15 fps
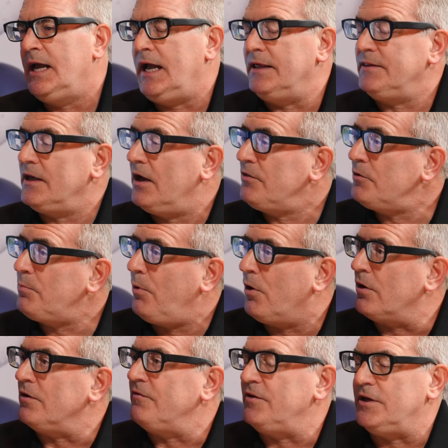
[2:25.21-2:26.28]
And the other
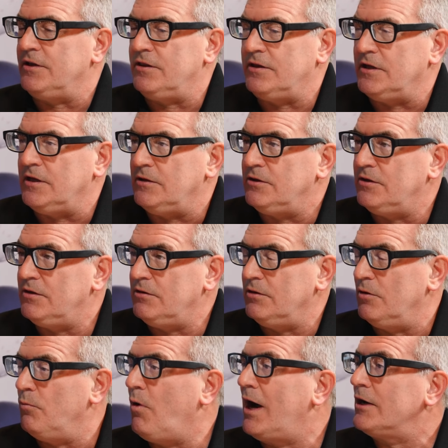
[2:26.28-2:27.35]
part of it, the
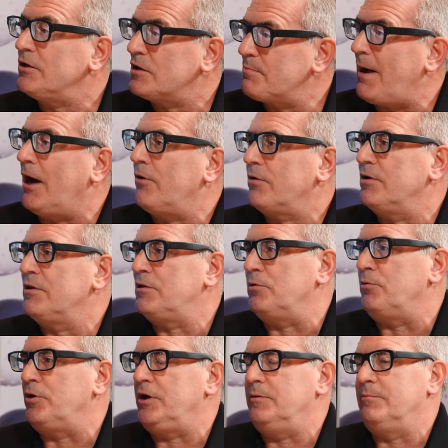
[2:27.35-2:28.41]
Wireless Power
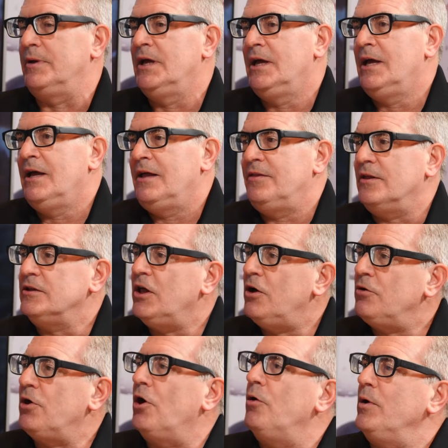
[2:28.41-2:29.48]
Consortium, the
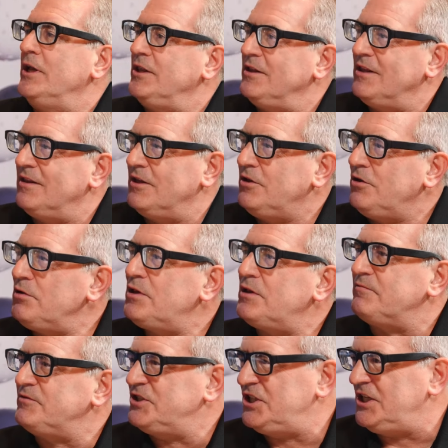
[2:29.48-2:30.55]
logo and the use
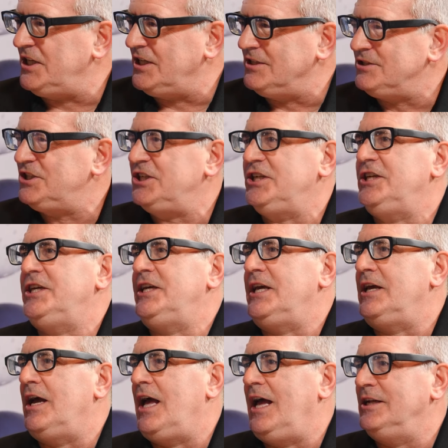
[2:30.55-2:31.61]
of
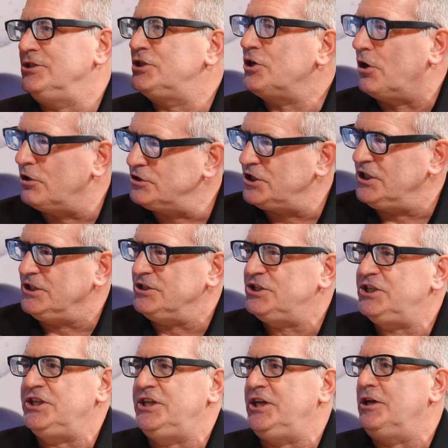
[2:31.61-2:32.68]
Qi and charging,
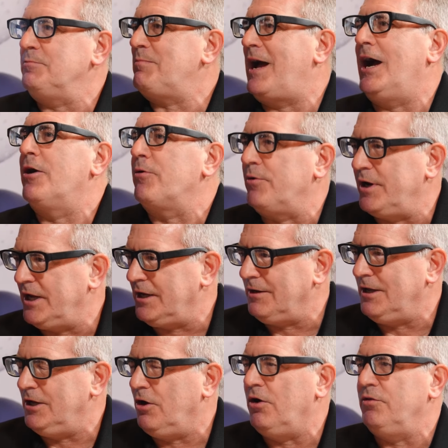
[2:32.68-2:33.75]
Qi and powering,
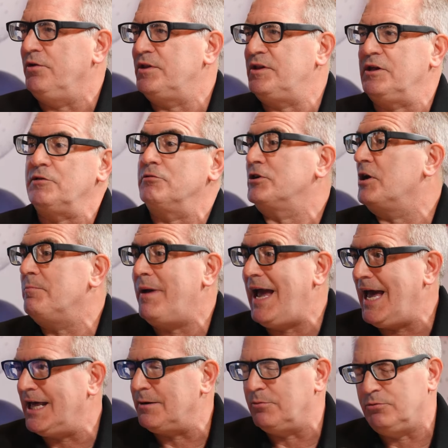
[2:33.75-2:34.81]
and all those things are
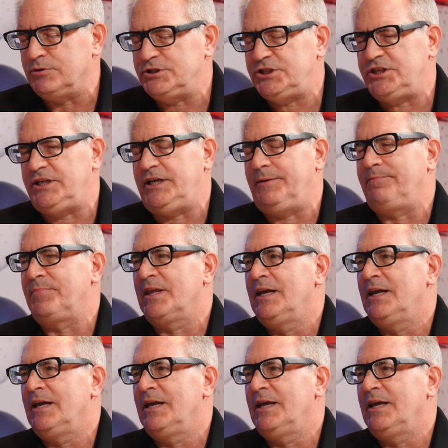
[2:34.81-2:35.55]
compatible with Qi.